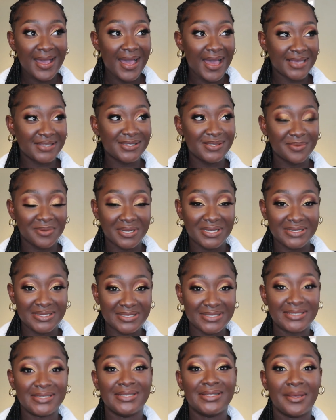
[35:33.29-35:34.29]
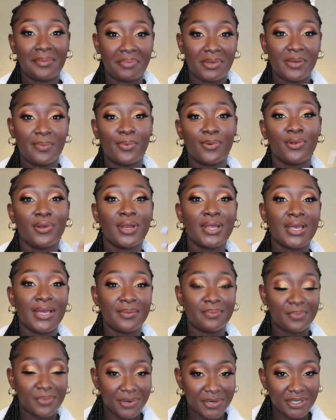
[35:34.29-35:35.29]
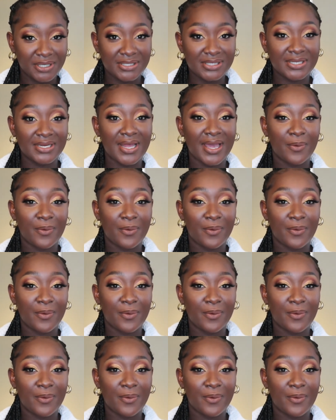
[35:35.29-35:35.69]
I just wanted to see the people in person.